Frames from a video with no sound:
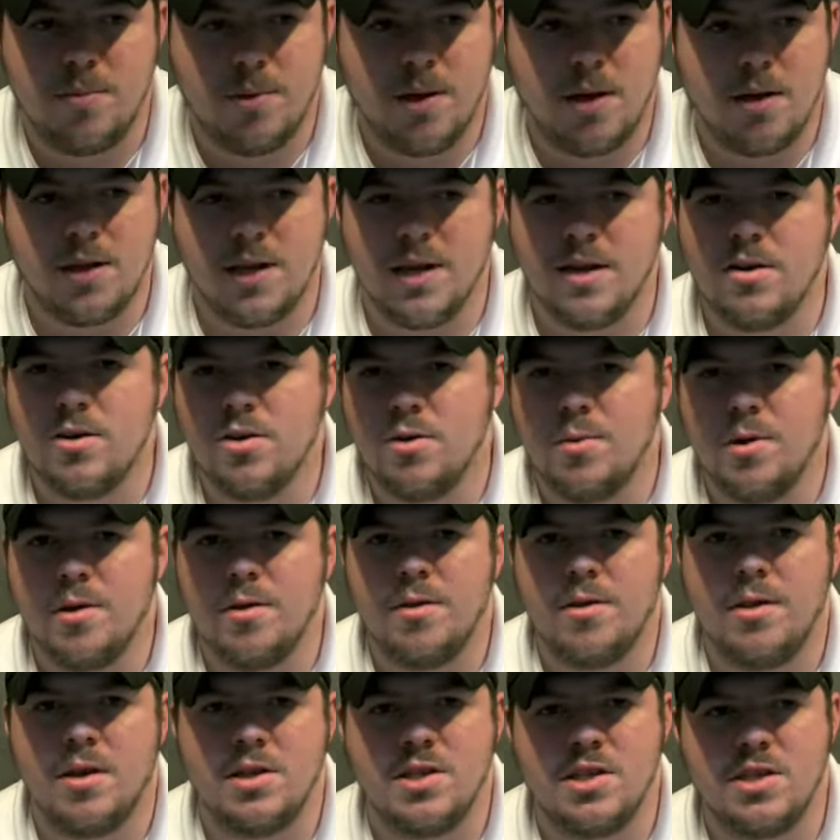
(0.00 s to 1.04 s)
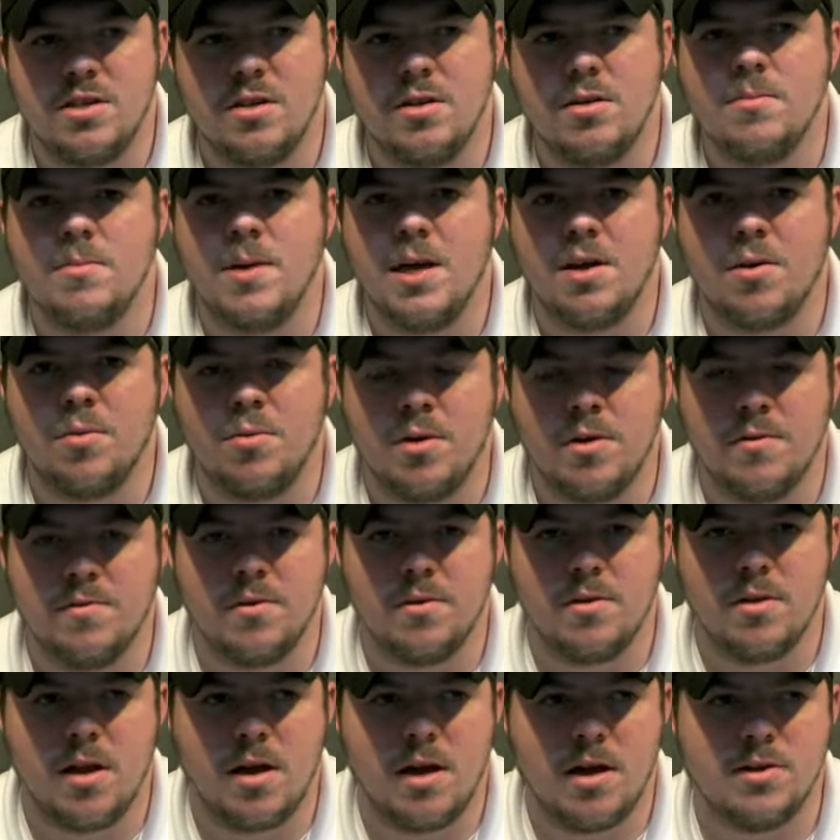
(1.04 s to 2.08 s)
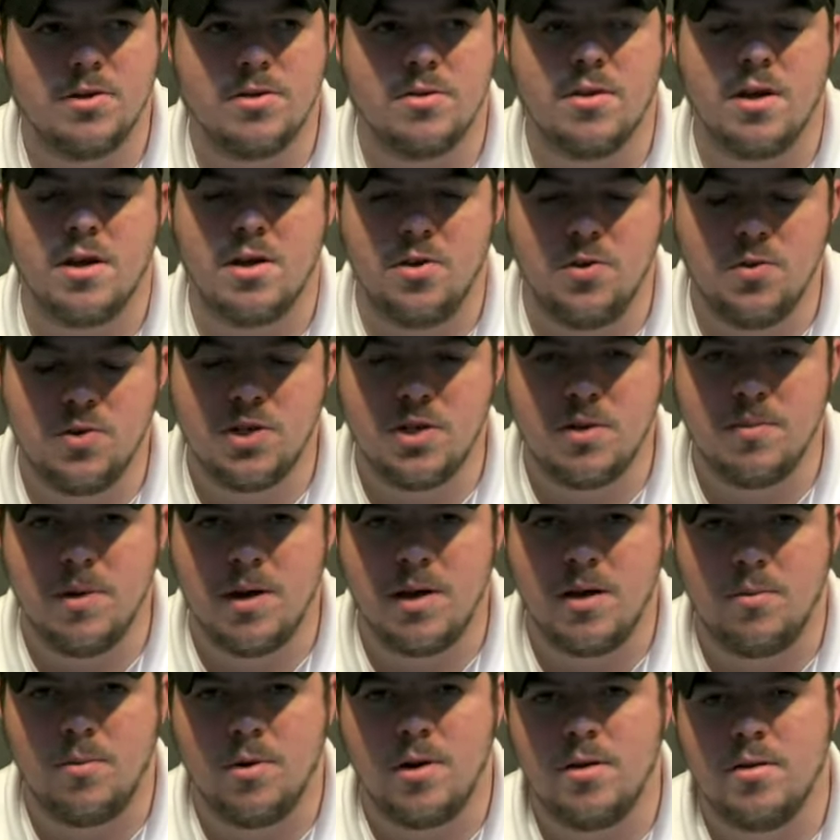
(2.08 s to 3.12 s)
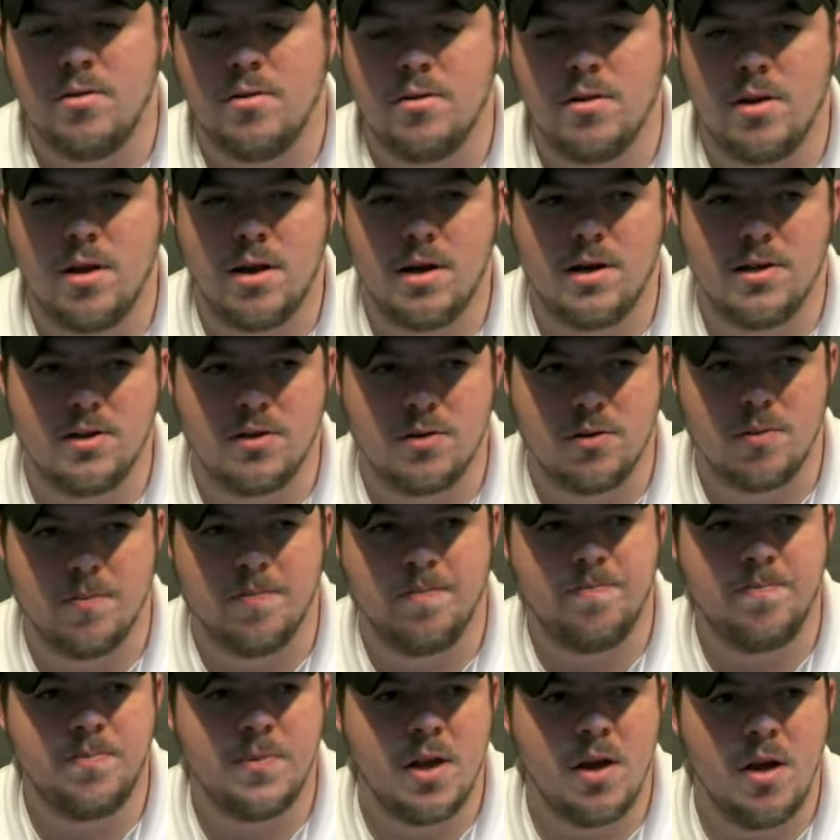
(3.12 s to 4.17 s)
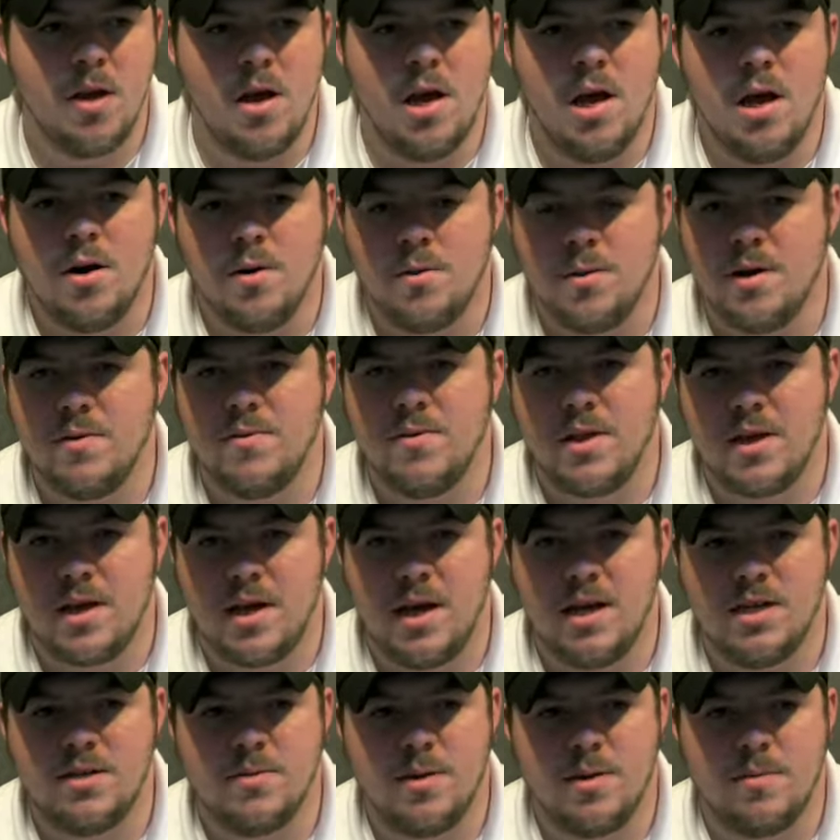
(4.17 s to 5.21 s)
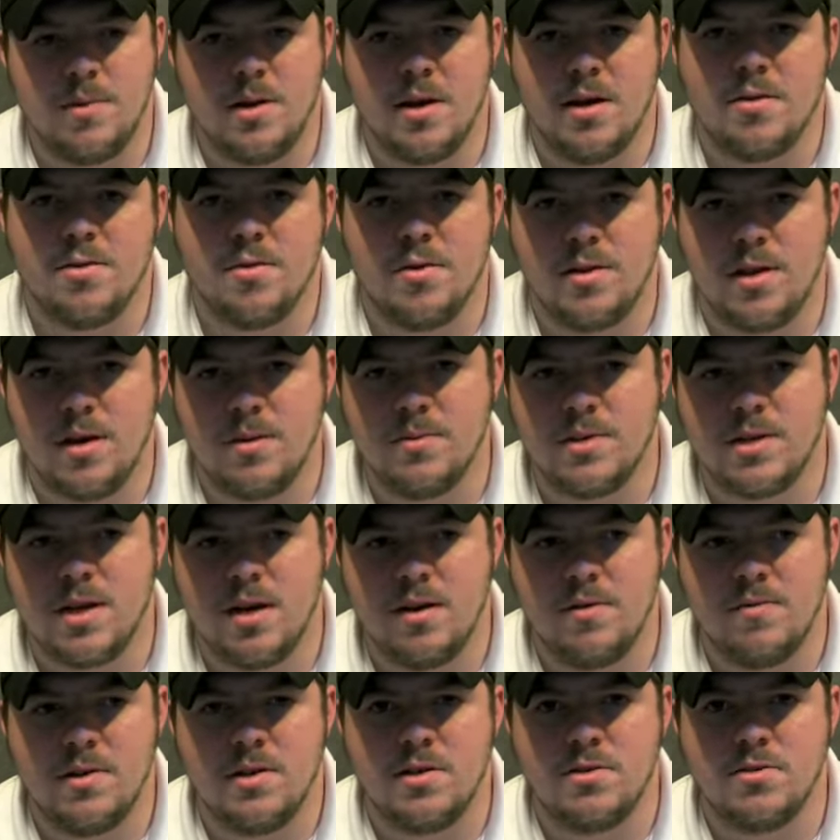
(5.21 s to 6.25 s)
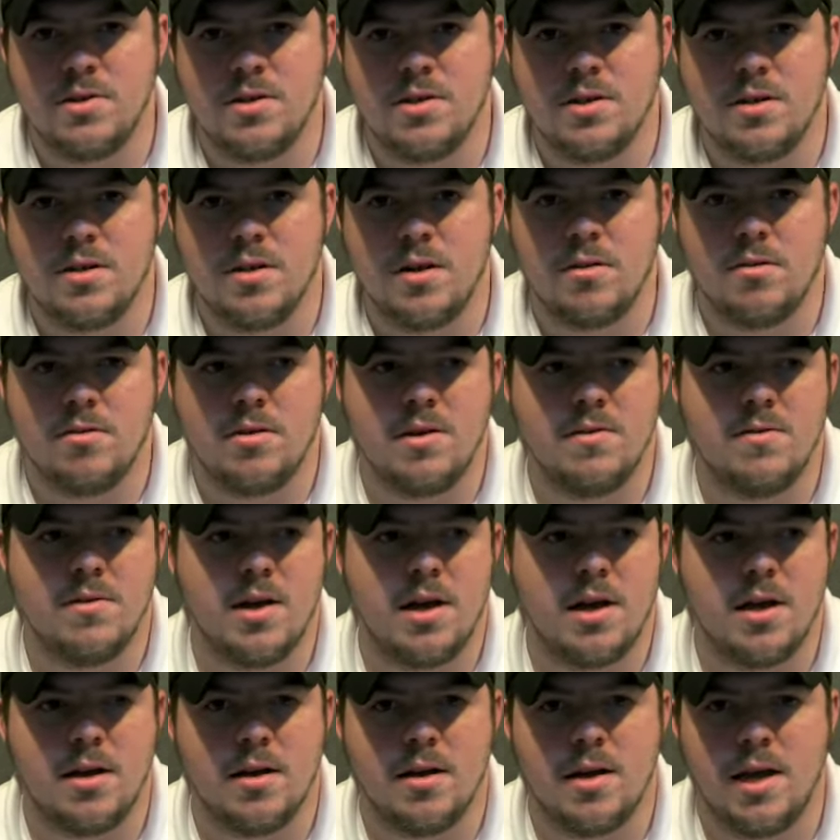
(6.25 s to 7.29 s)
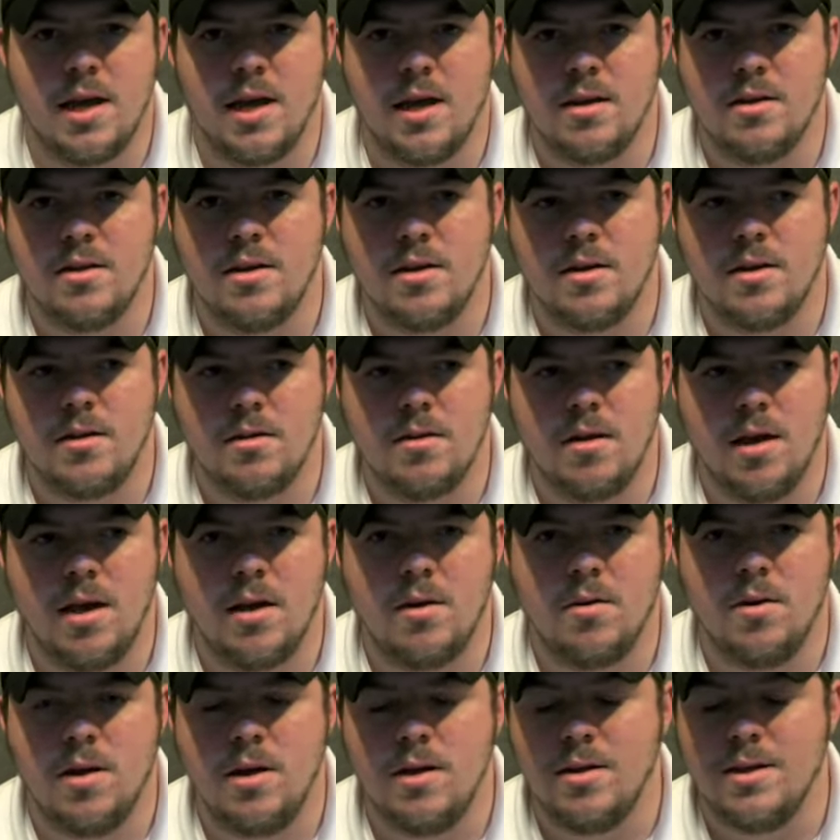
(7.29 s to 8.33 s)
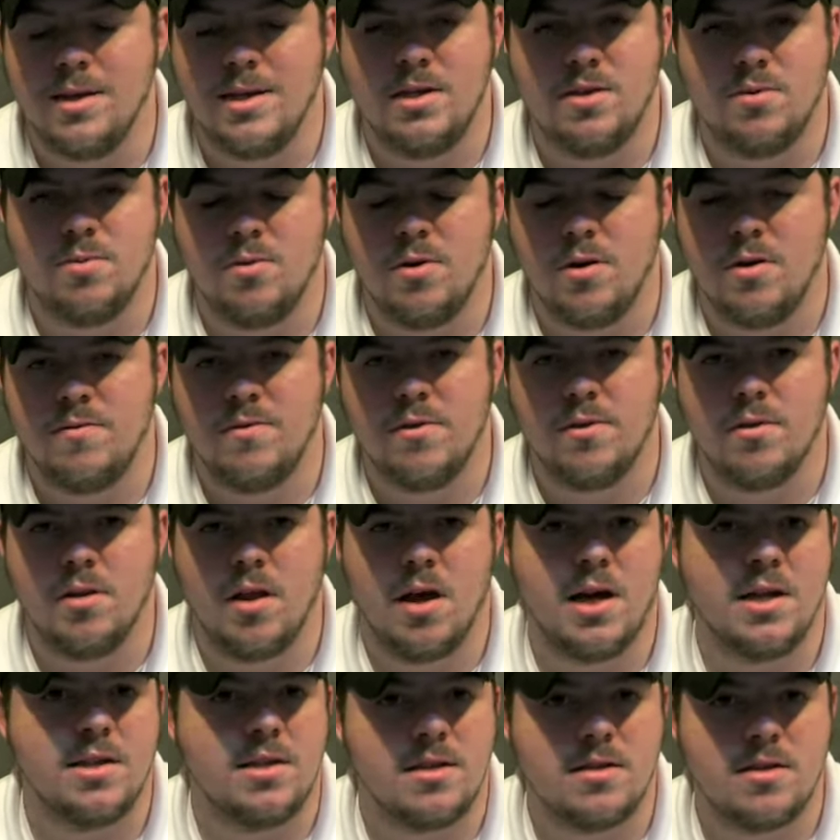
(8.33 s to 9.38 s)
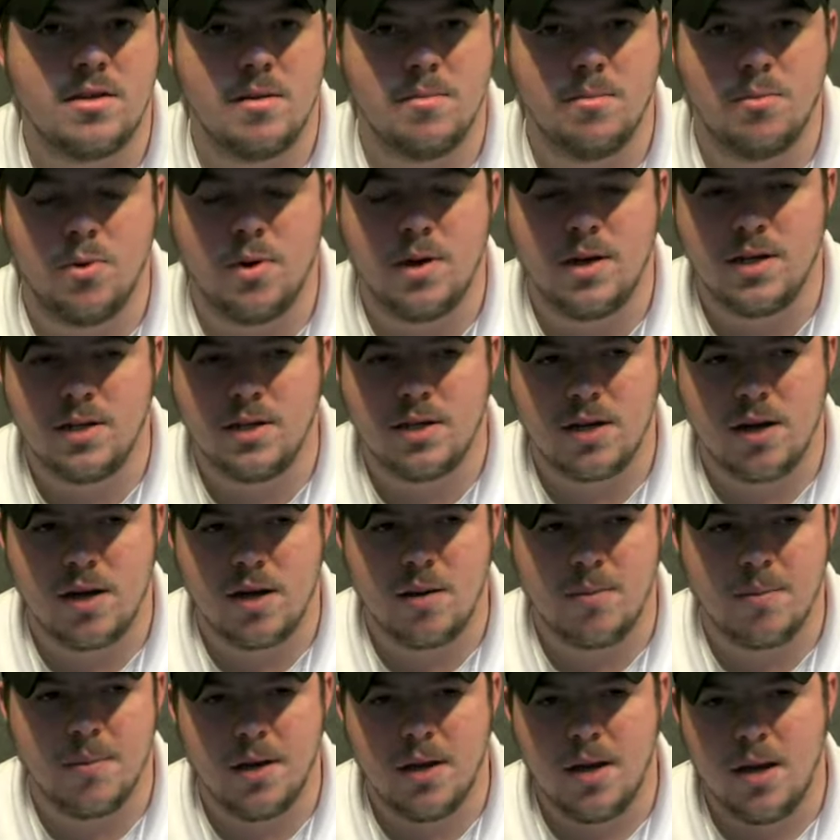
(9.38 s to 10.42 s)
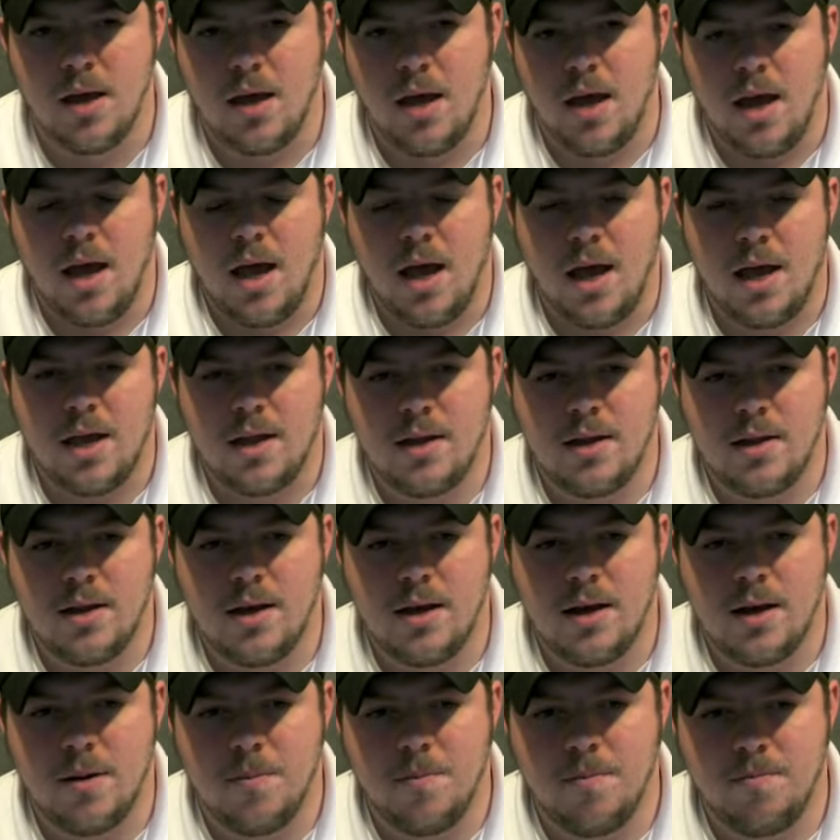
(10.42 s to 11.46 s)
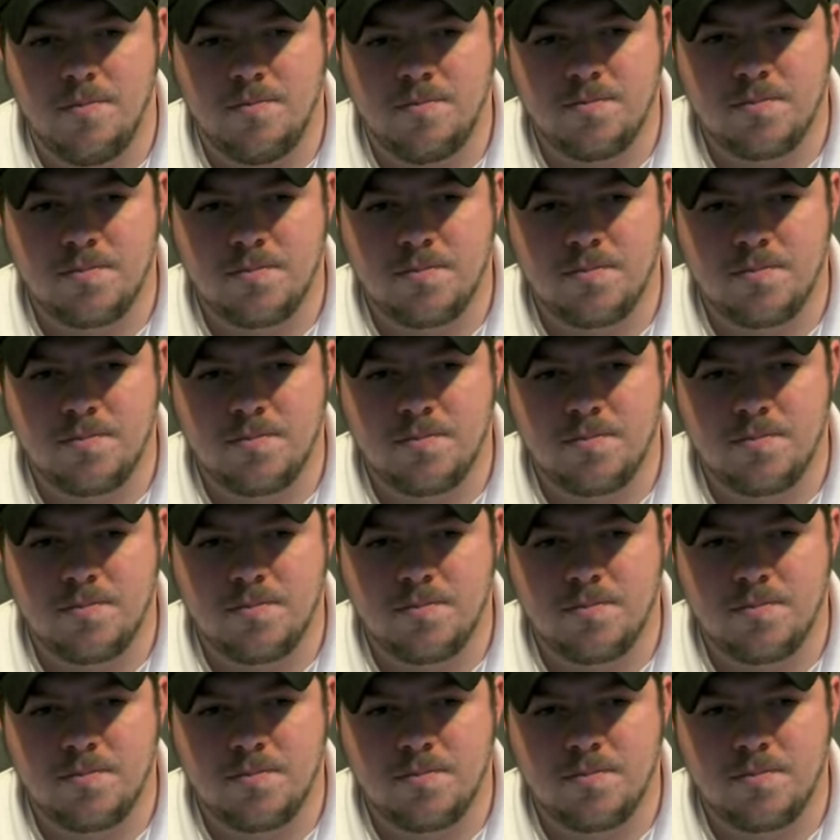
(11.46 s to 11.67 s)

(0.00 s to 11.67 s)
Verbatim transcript: Bailey. I don't know whether they still make one of their lines or they used to make one of their lines or or whatever the case may be. I thought that was kind of interesting that Oliva had a hand in in at least one of their lines at some point in time, and uh,